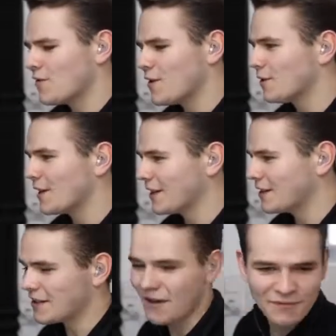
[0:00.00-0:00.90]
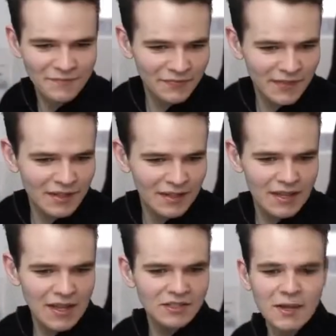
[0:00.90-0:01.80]
refueling and stuff.
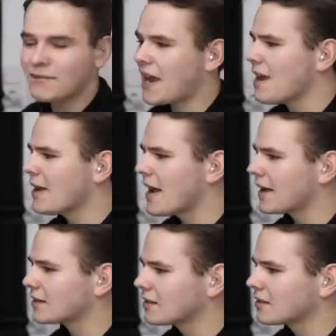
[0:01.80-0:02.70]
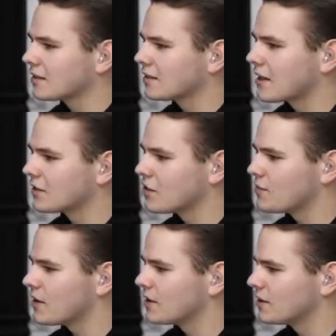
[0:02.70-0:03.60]
What's up, Gabex? Thank you so
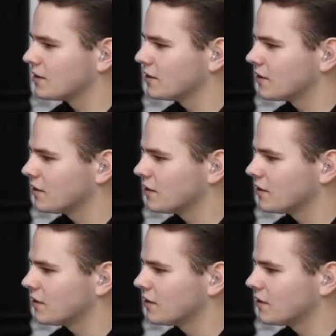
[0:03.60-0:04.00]
much.